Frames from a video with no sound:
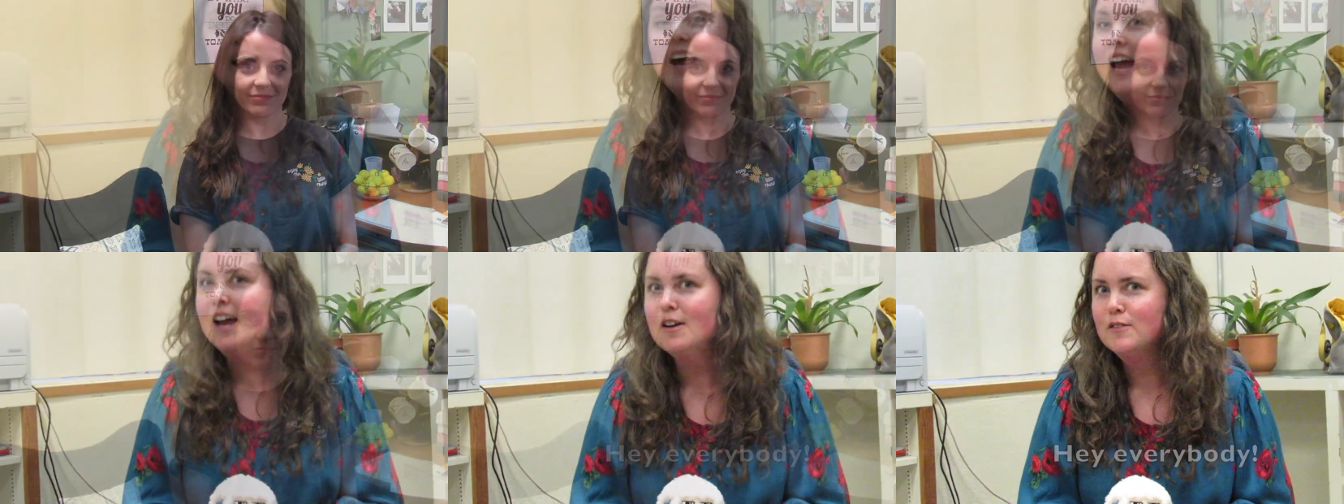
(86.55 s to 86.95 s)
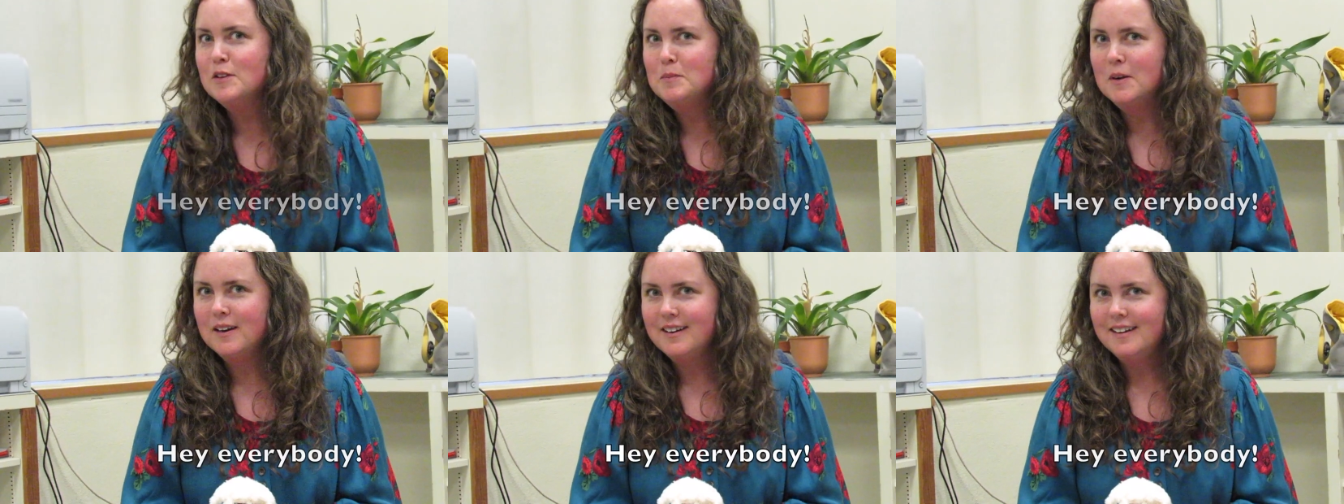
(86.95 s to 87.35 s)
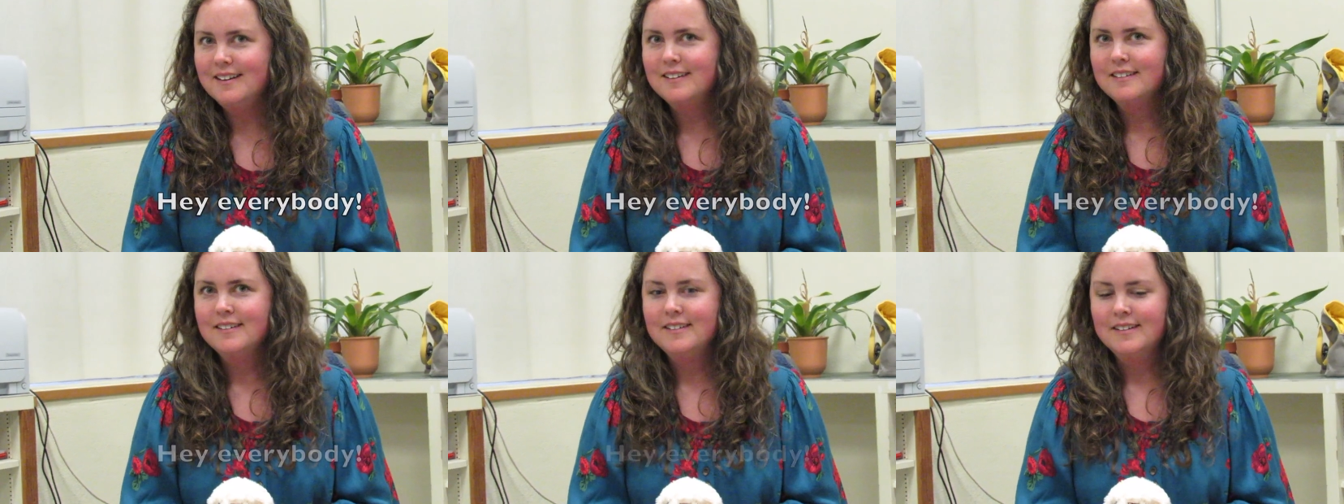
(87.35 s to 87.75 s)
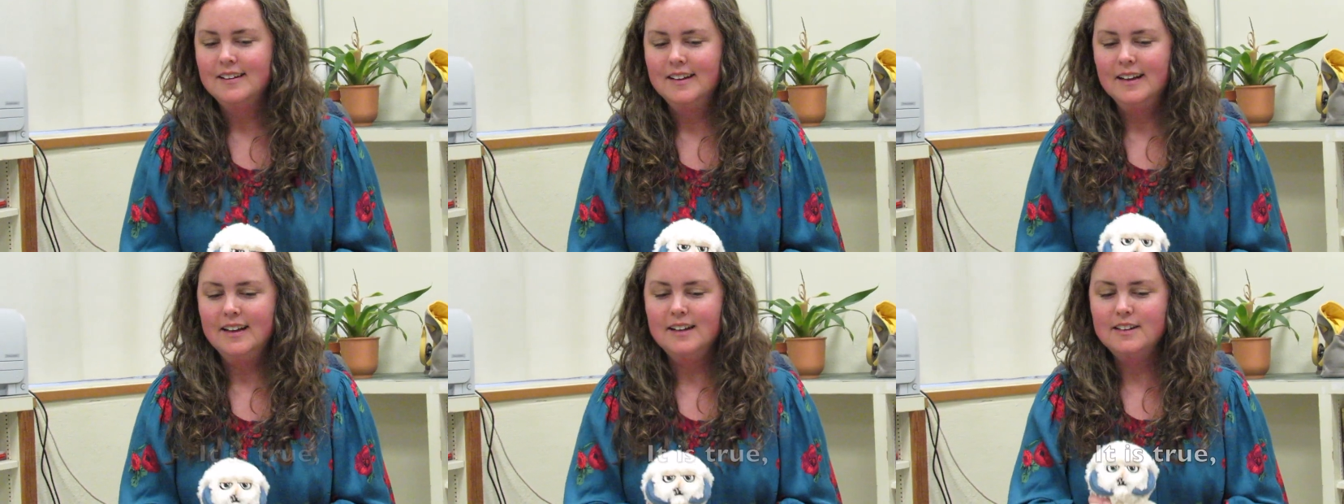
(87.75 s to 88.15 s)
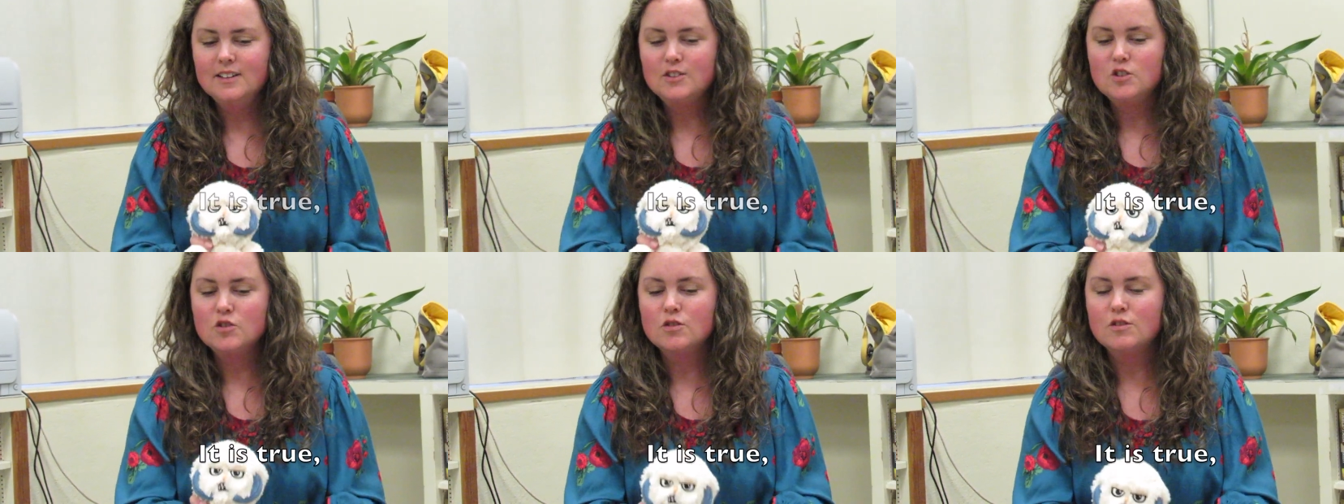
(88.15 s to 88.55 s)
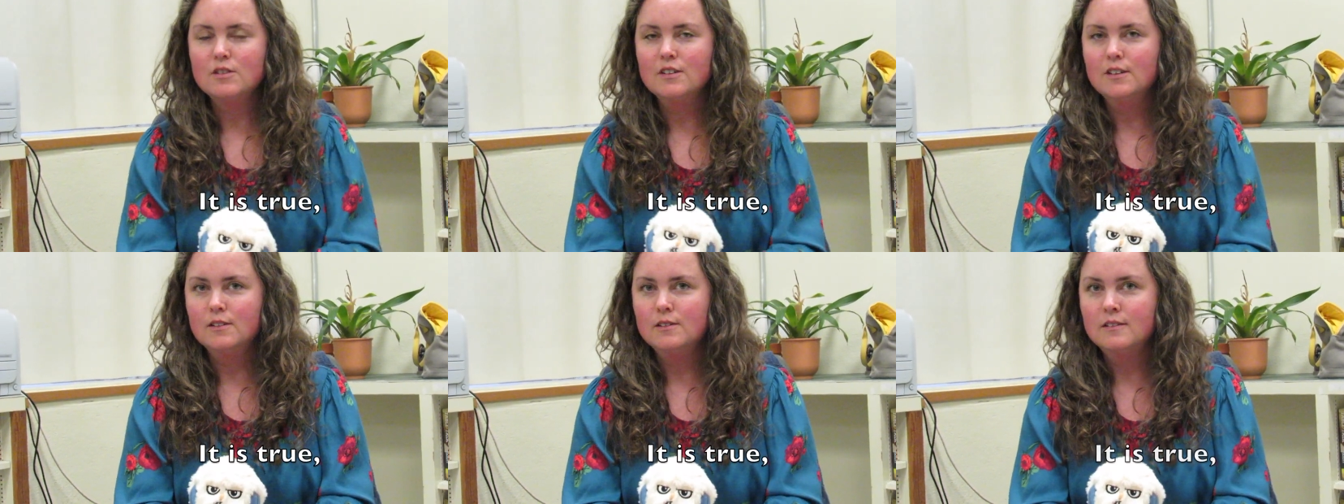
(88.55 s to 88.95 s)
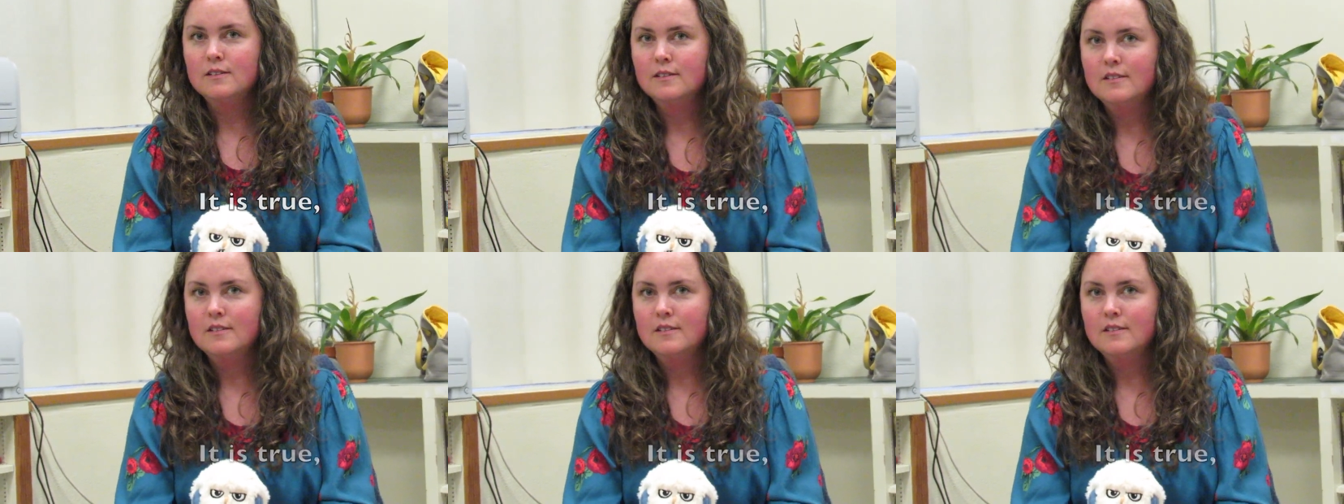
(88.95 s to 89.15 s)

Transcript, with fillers: Hey, everybody. It is true.